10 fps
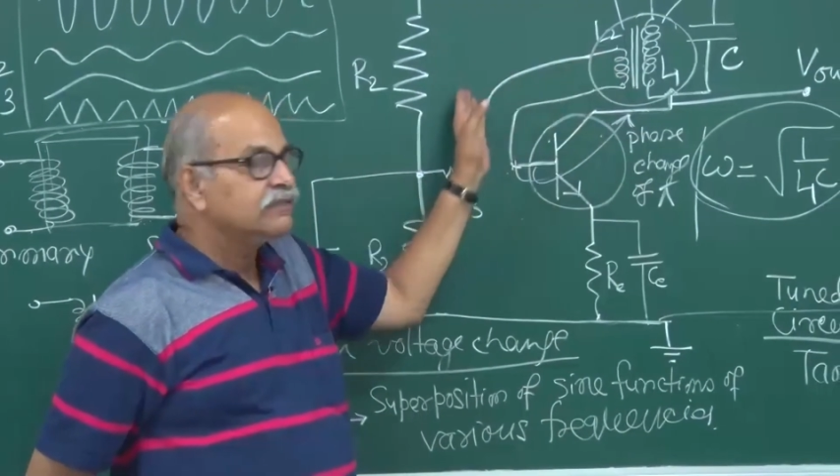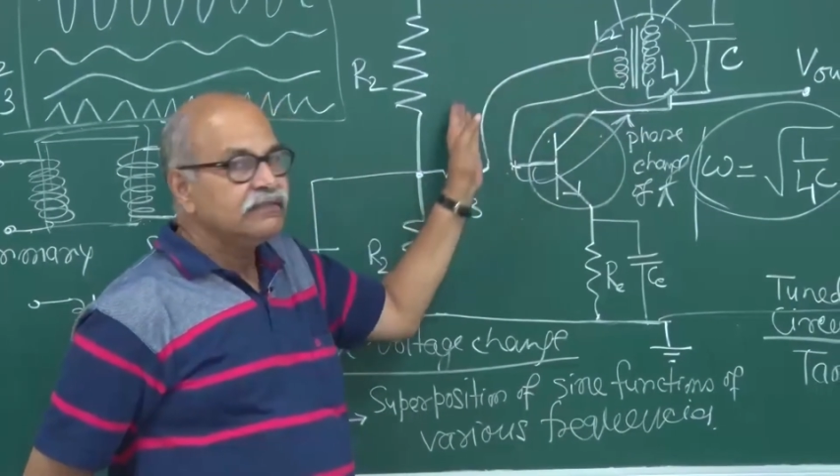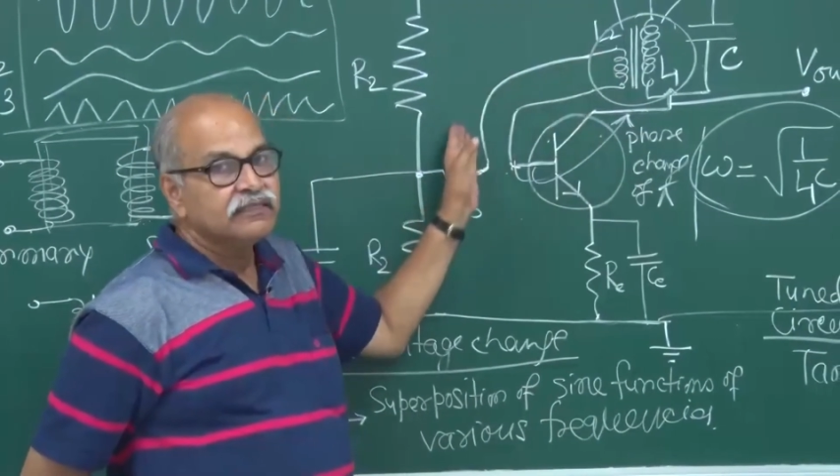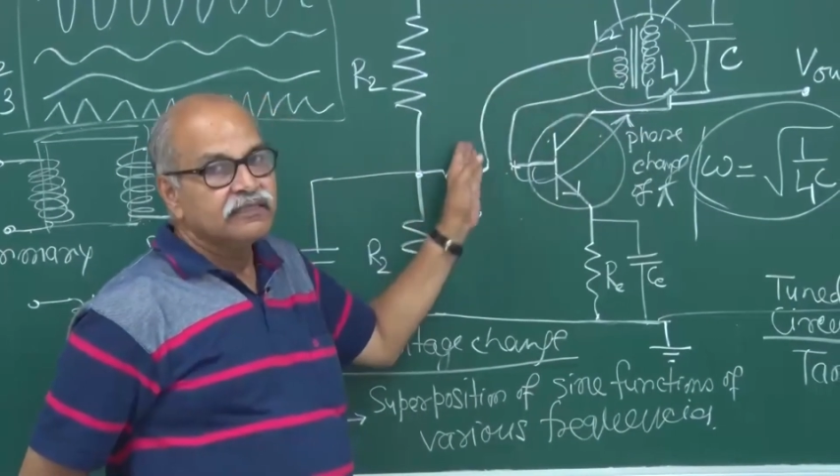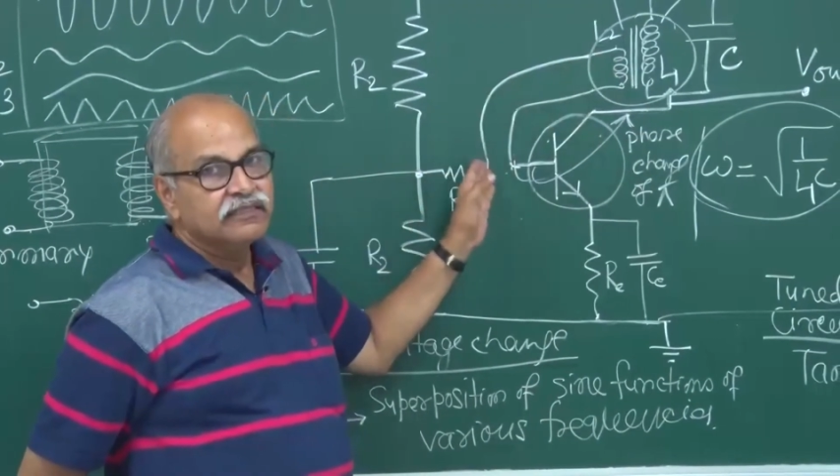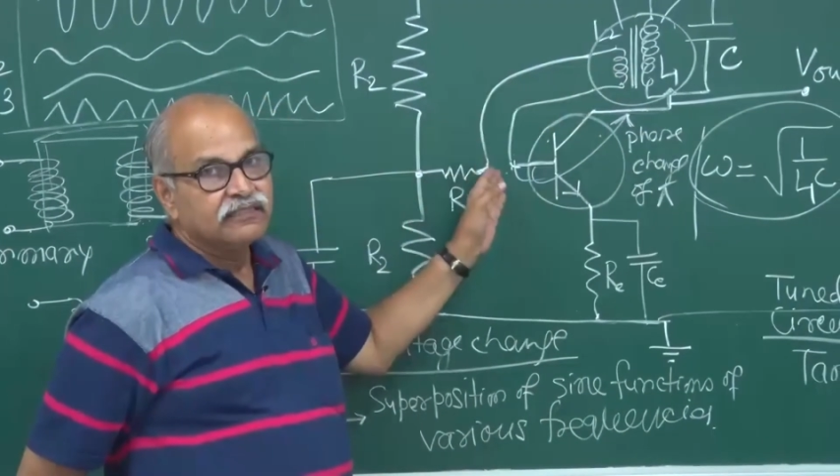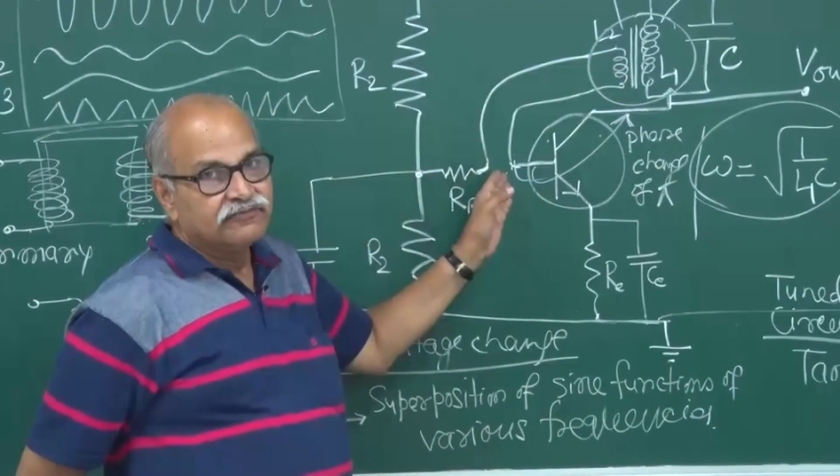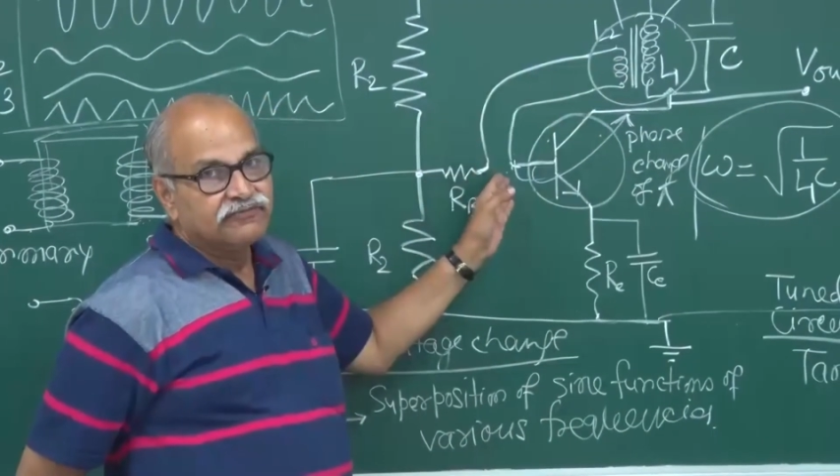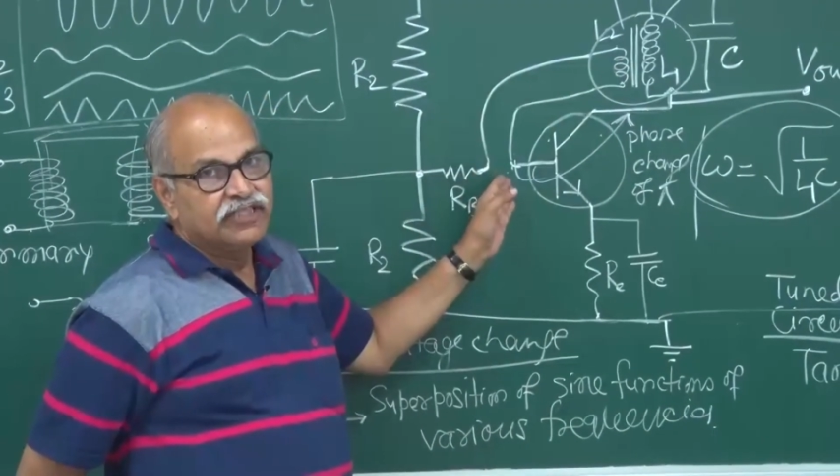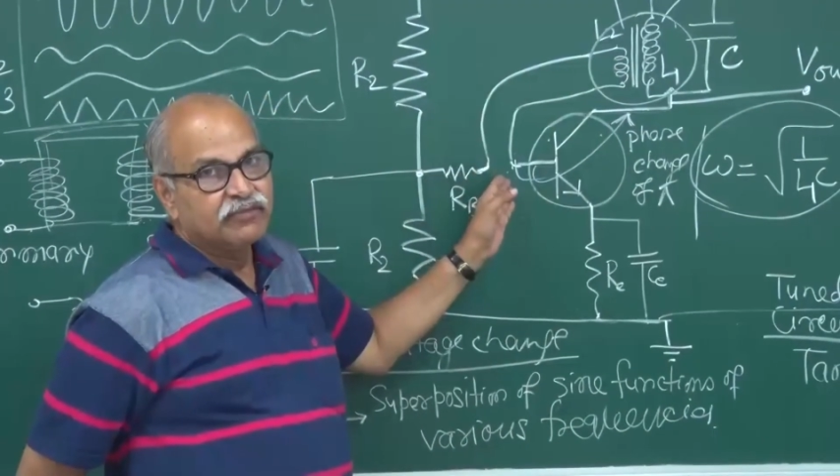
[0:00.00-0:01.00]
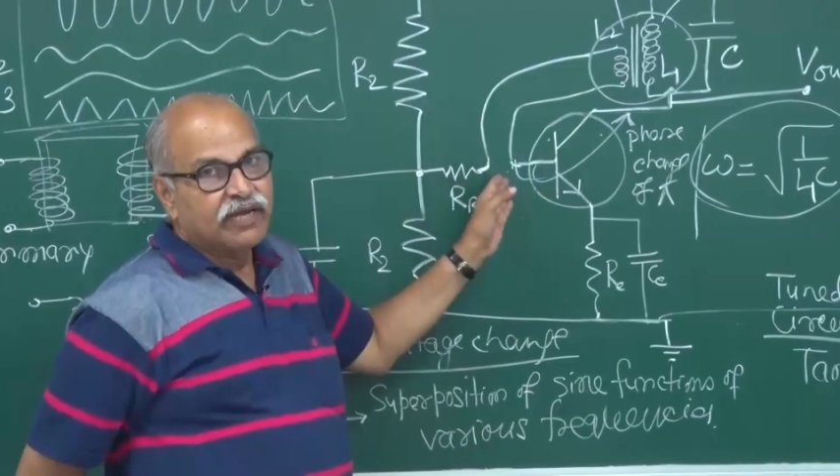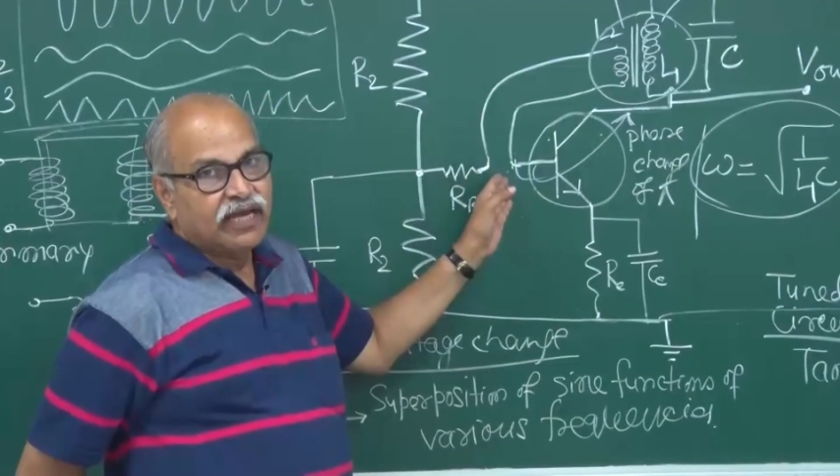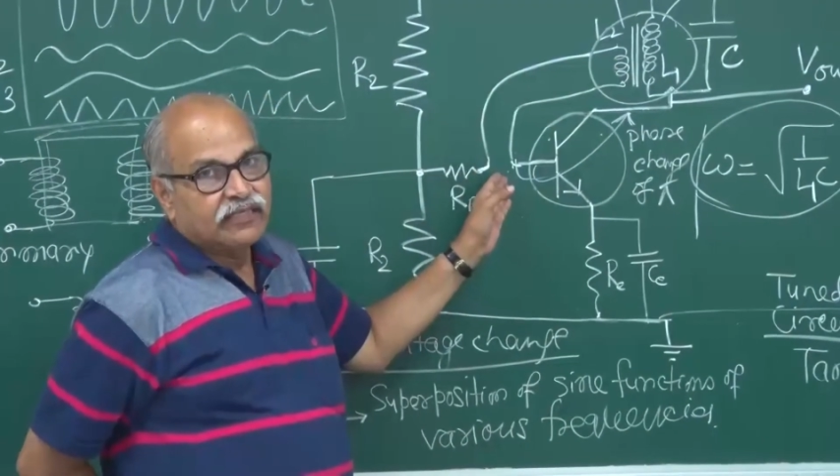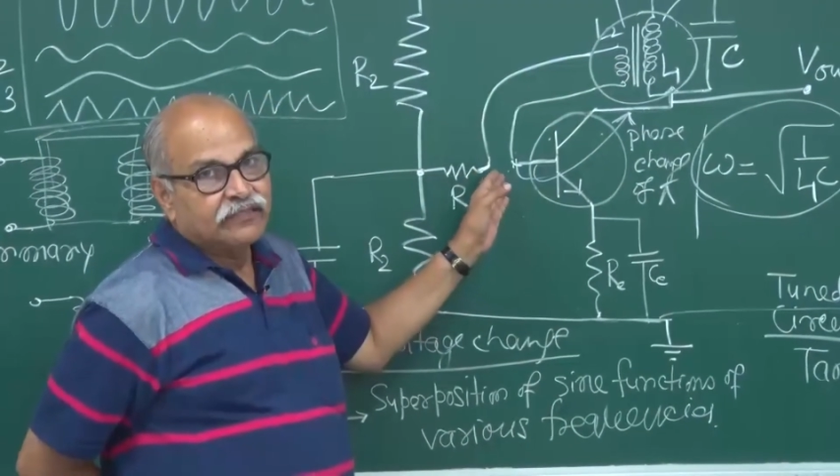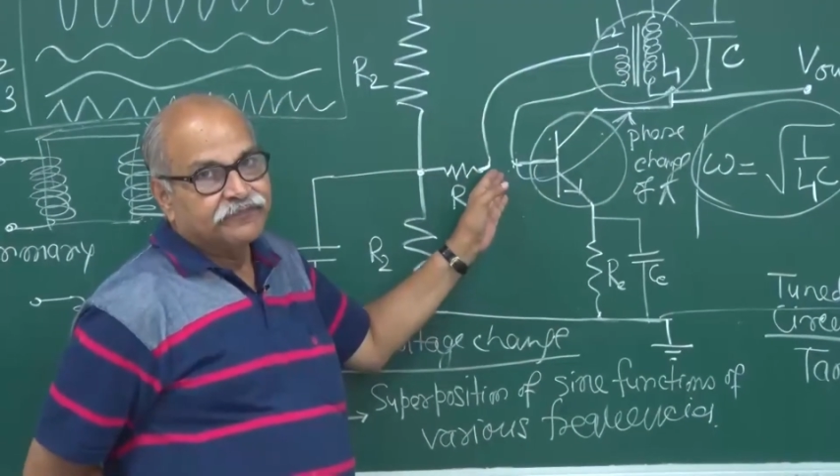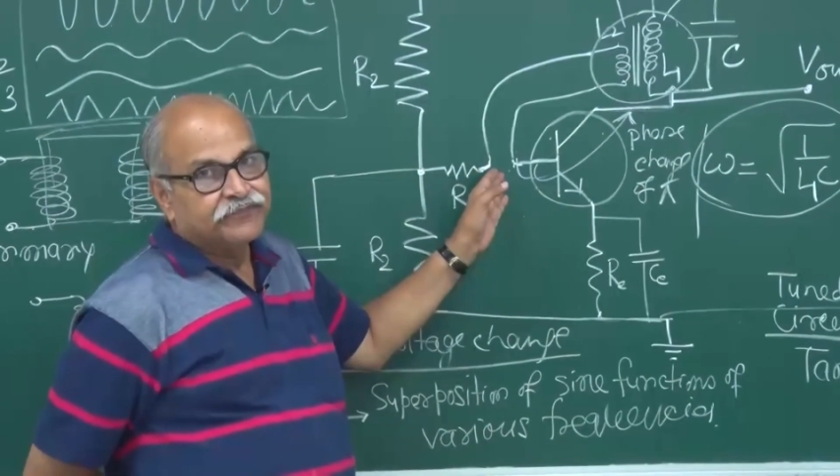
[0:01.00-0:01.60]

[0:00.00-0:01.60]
the feedback.